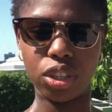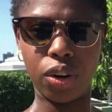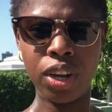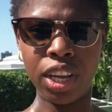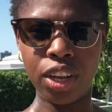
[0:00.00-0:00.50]

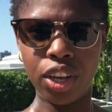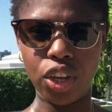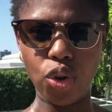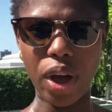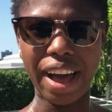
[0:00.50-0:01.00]
So
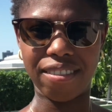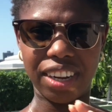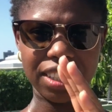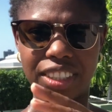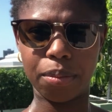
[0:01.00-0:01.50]
you
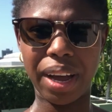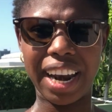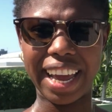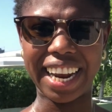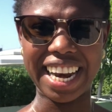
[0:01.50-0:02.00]
have some
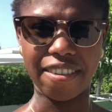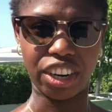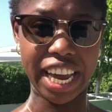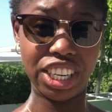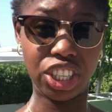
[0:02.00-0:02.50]
kind of like a
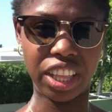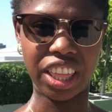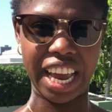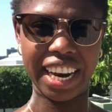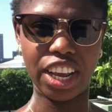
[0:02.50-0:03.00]
navigation
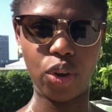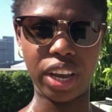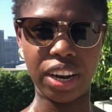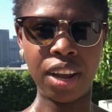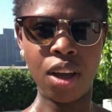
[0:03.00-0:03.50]
thing that you
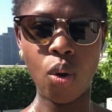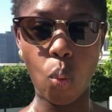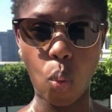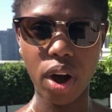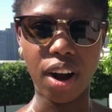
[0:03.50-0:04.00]
can
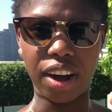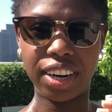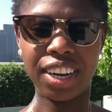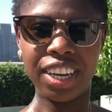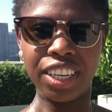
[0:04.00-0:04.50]
work
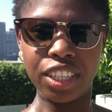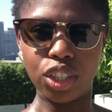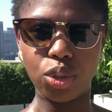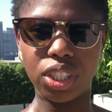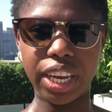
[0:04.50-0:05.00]
on
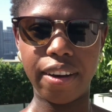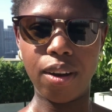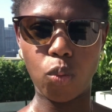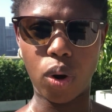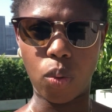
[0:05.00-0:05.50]
to
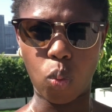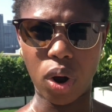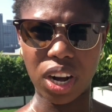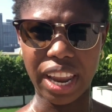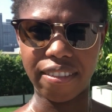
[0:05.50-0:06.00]
see
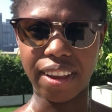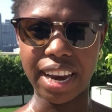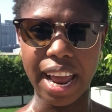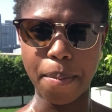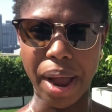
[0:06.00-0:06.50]
what
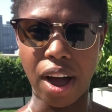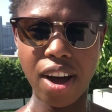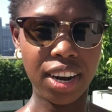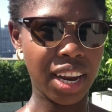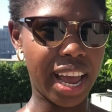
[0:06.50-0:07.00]
lifeline am I
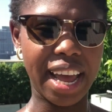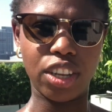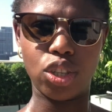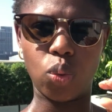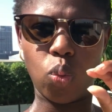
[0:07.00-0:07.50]
on,
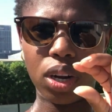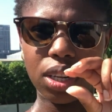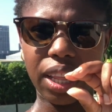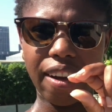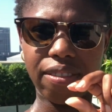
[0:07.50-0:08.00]
and to what
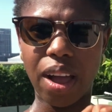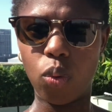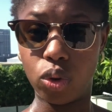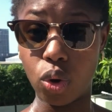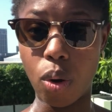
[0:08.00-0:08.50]

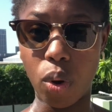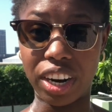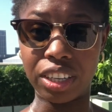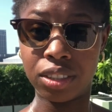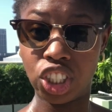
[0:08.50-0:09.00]
lifeline do I
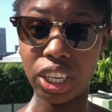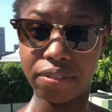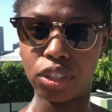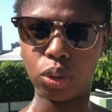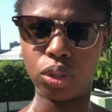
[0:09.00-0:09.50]
want to
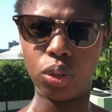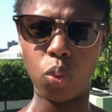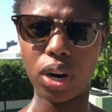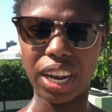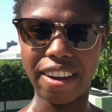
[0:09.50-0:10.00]
shift to
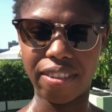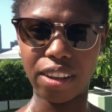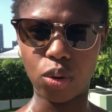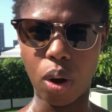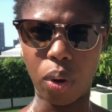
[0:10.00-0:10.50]
what
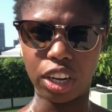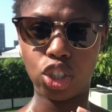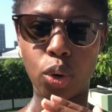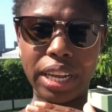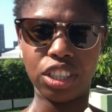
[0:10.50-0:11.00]
lifeline do I want
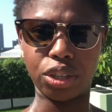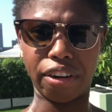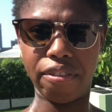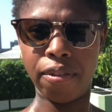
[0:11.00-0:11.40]
to transfer.